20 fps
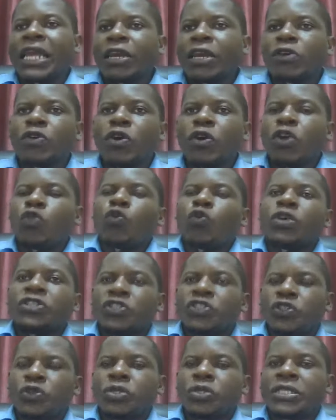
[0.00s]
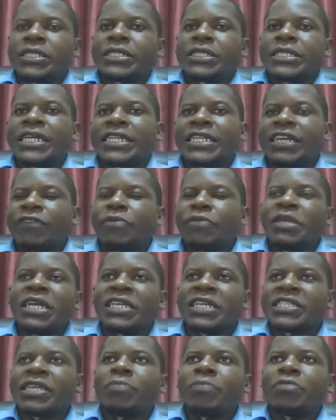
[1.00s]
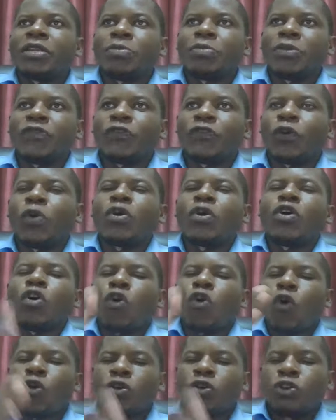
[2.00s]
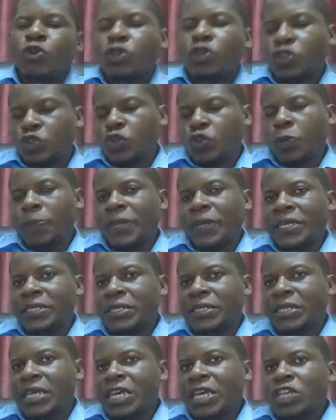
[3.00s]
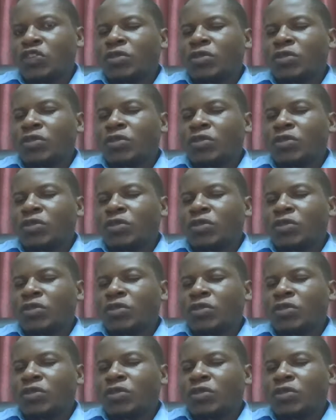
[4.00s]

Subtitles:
like questions that have been examined before on those topics,